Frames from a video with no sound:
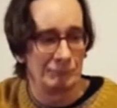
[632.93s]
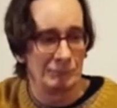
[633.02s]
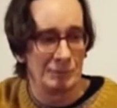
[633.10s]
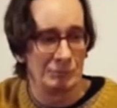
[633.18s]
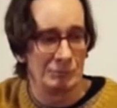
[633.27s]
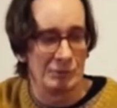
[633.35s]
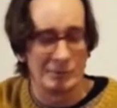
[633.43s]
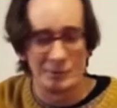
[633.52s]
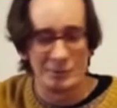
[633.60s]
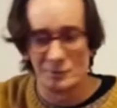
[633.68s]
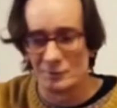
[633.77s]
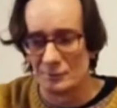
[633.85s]

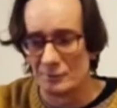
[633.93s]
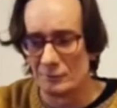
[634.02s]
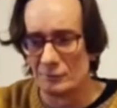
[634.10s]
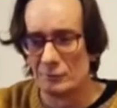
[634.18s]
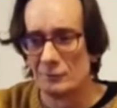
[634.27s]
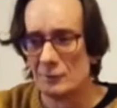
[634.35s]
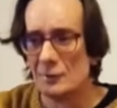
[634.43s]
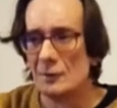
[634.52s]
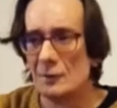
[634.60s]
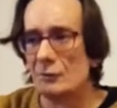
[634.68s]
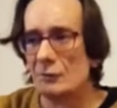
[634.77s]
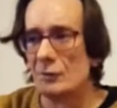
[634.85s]
improvisation isn't
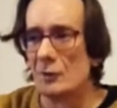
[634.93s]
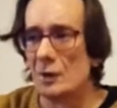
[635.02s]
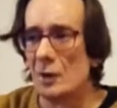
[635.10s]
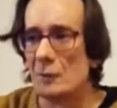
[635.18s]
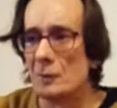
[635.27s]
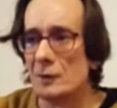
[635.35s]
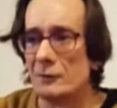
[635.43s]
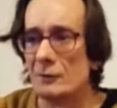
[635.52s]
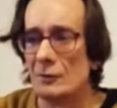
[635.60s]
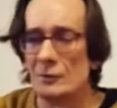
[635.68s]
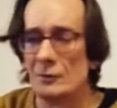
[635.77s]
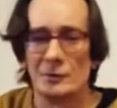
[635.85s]
very commonly
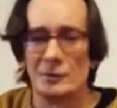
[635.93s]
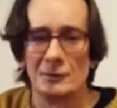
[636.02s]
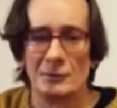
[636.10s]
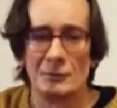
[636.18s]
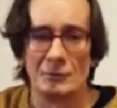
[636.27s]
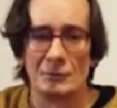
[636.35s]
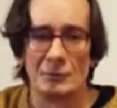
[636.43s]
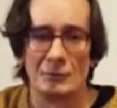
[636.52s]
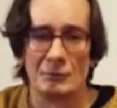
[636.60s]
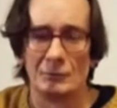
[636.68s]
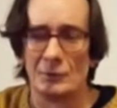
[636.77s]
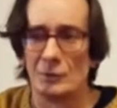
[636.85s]
taught in
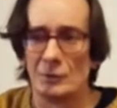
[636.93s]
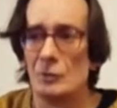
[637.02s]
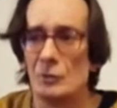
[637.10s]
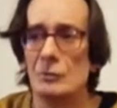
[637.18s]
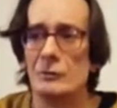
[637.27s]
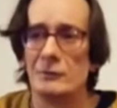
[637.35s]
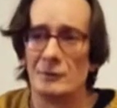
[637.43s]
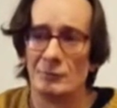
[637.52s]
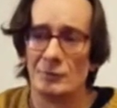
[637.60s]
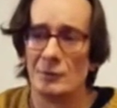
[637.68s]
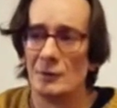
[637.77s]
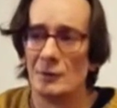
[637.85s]
or used
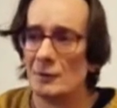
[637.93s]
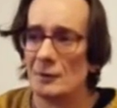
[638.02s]
even